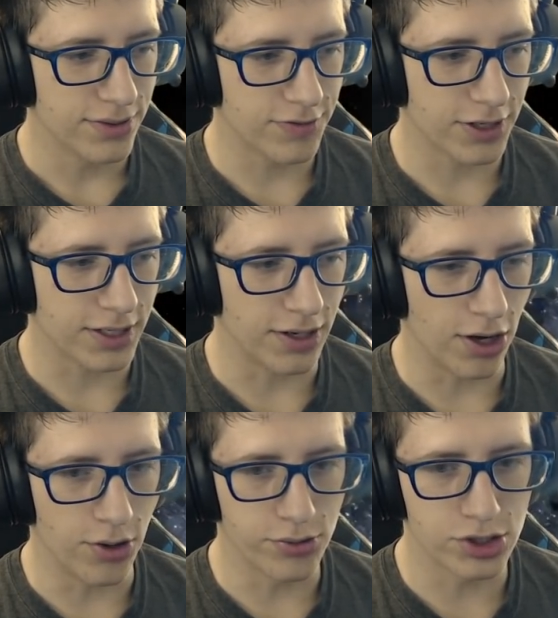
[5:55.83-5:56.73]
We've got an
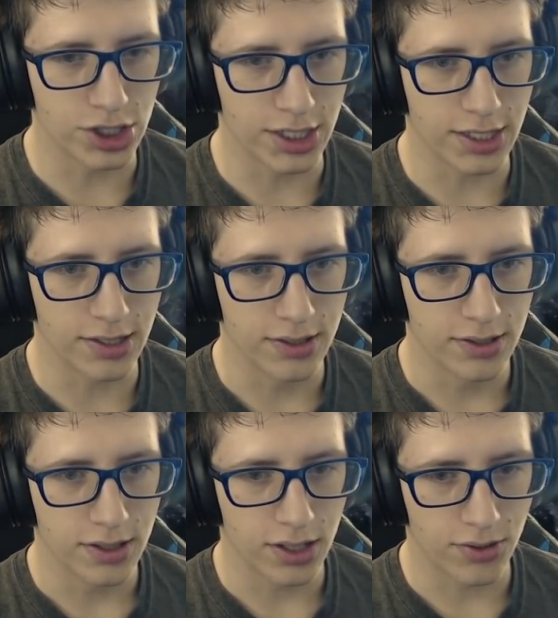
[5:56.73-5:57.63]
ocean
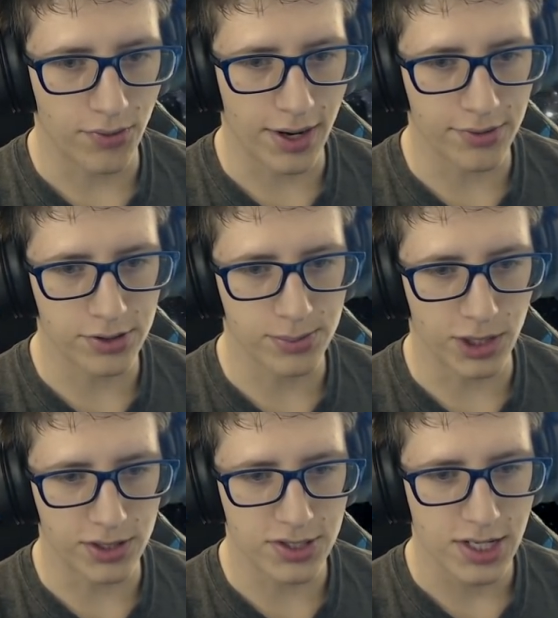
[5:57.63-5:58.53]
around
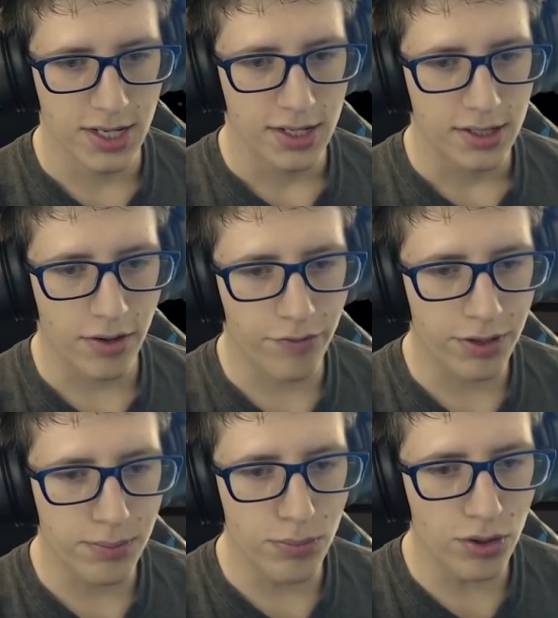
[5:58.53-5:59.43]
Mars. Now, if
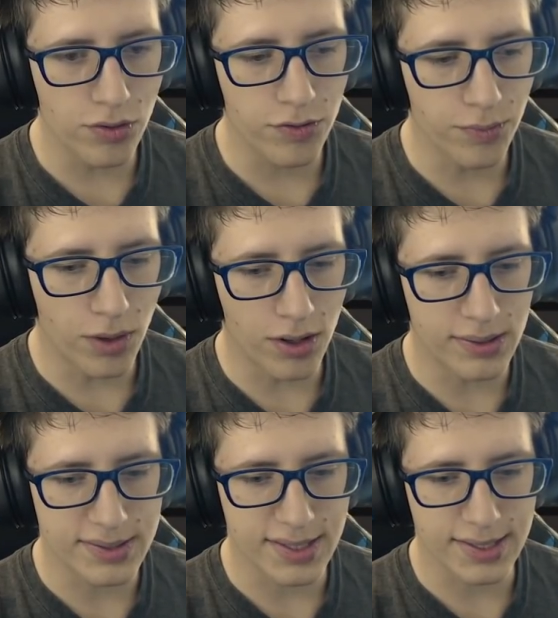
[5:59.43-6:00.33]
we move
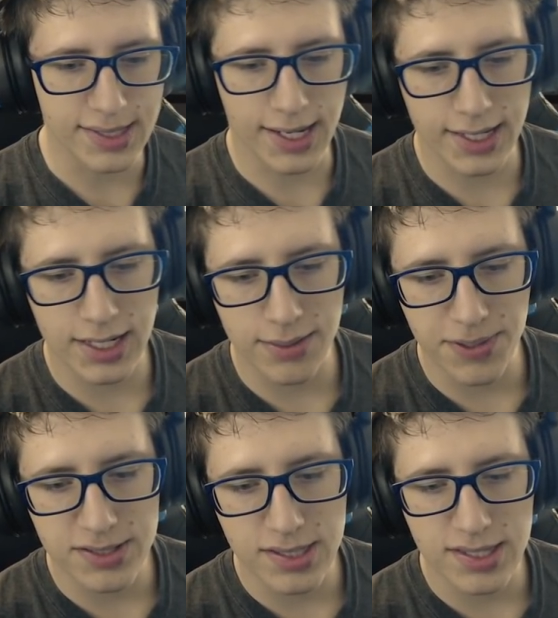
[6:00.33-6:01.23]
Mars a tiny
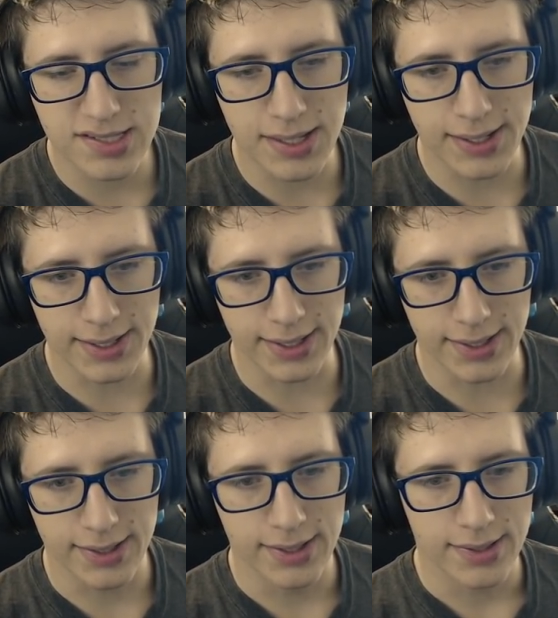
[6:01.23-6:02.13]
bit to the side,
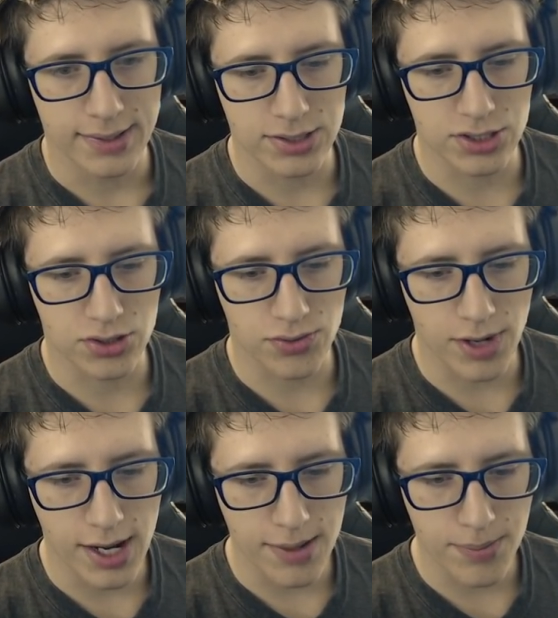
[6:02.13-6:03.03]
Let's just
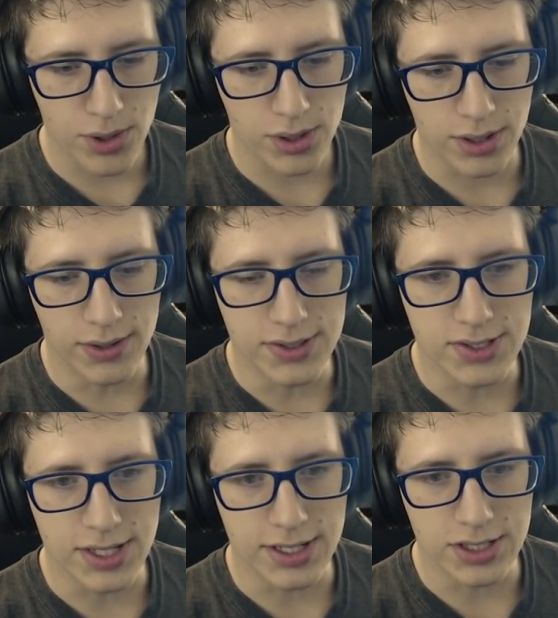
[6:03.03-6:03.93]
grab Mars and